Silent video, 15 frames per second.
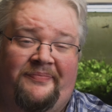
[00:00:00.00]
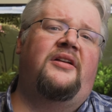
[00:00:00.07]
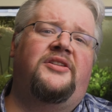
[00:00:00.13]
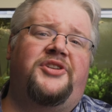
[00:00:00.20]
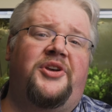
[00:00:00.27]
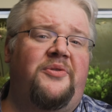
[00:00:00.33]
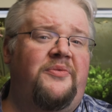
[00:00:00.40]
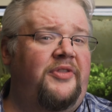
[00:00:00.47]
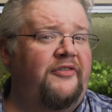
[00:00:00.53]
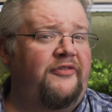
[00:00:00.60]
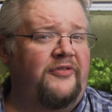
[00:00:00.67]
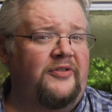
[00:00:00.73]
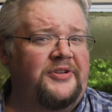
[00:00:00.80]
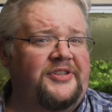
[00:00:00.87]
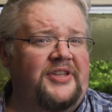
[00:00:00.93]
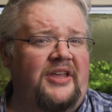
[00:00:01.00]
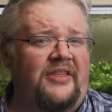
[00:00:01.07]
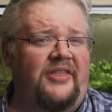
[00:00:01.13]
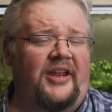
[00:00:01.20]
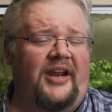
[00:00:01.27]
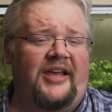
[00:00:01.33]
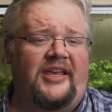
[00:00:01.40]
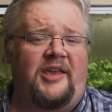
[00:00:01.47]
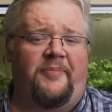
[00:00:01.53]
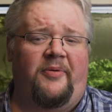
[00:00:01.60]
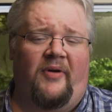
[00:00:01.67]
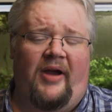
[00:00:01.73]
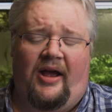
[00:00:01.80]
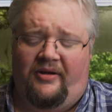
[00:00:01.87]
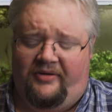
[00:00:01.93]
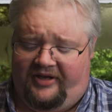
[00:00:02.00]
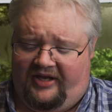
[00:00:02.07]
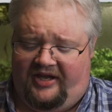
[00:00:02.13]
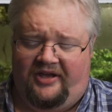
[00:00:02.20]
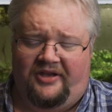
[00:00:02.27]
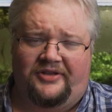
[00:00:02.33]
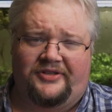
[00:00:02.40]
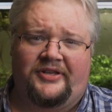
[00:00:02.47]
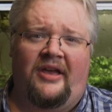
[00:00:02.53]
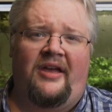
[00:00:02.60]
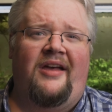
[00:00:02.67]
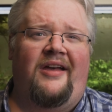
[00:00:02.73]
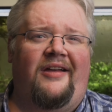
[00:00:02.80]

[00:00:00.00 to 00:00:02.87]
So the first thing that I keep around is